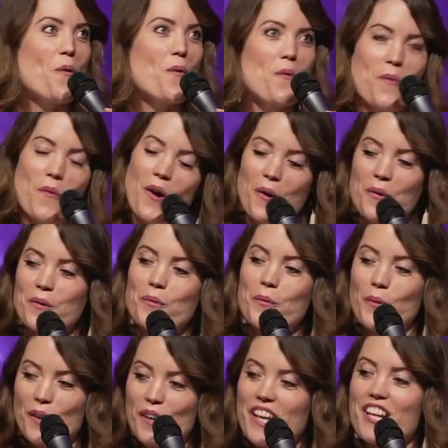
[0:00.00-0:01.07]

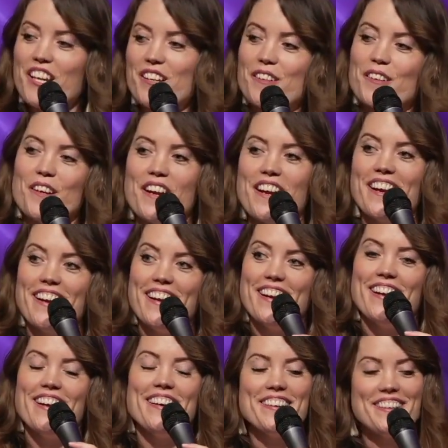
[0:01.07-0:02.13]
we're here
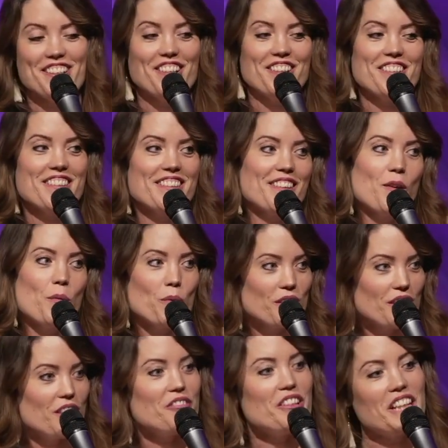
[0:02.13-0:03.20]
on earth, and we're
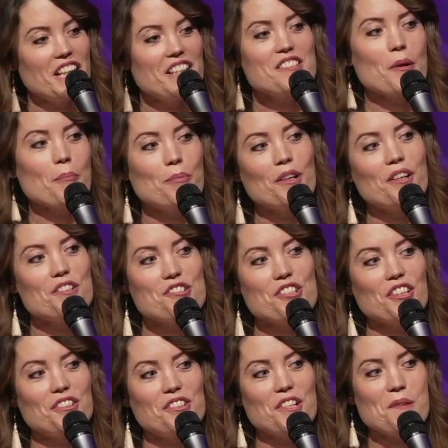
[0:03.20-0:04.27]
living in a temporary
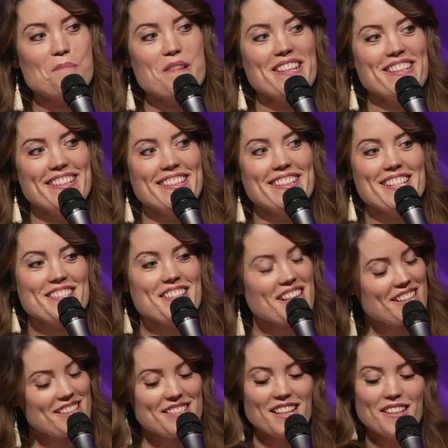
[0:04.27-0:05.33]
shelter. Amen.
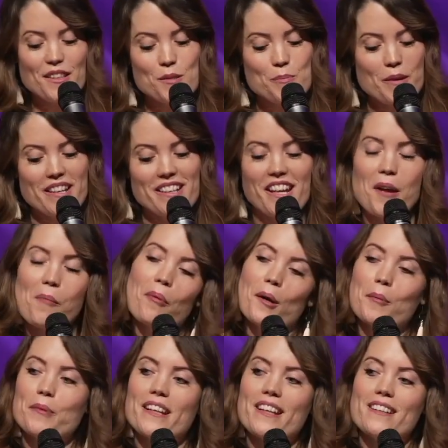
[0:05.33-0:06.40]
This body ain't
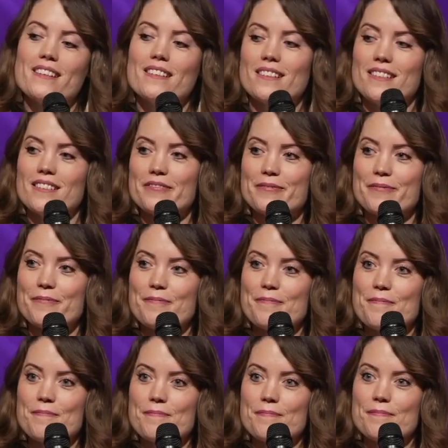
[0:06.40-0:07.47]
permanent.
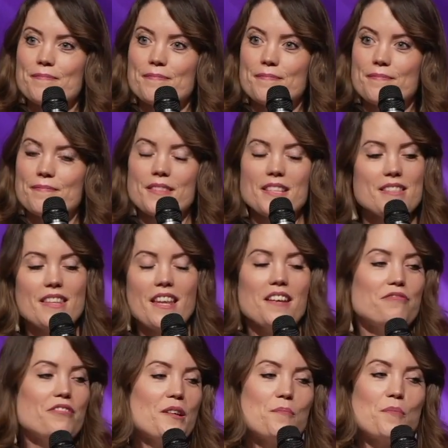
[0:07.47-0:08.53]
This life
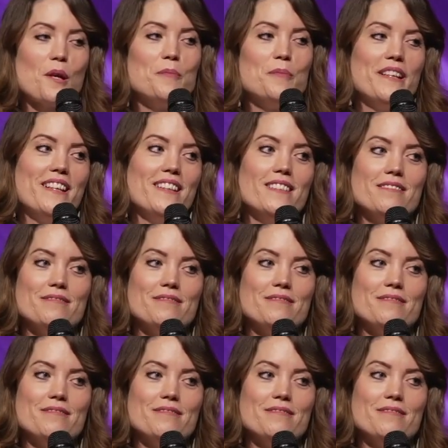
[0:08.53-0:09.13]
ain't permanent.